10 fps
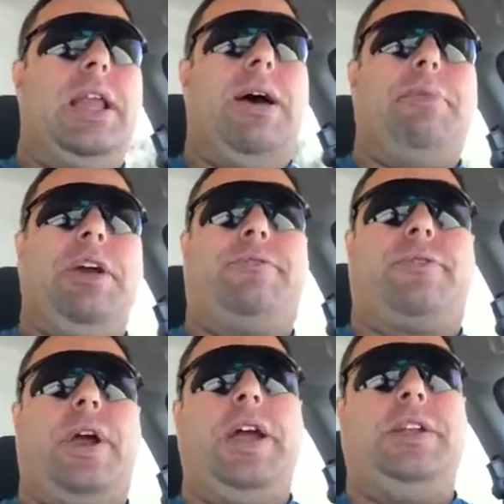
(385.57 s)
not being
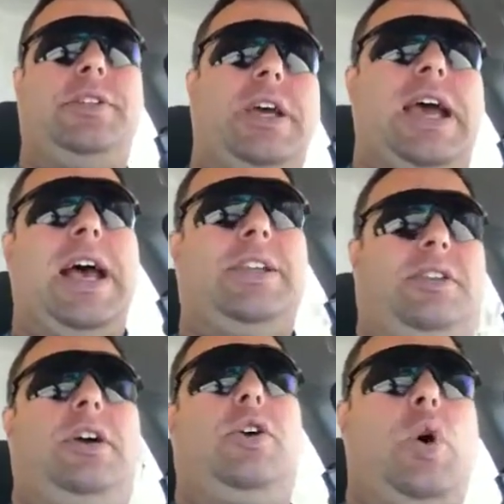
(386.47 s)
afraid to
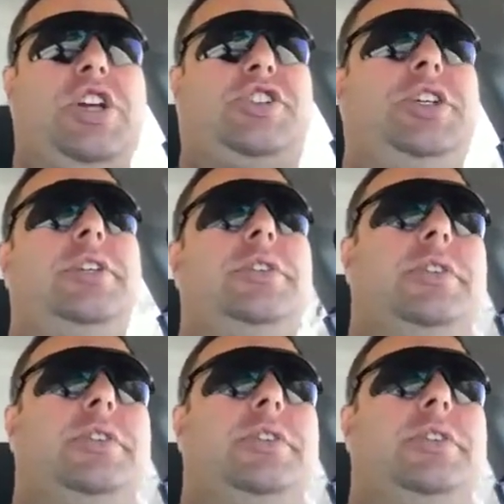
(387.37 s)
ask a question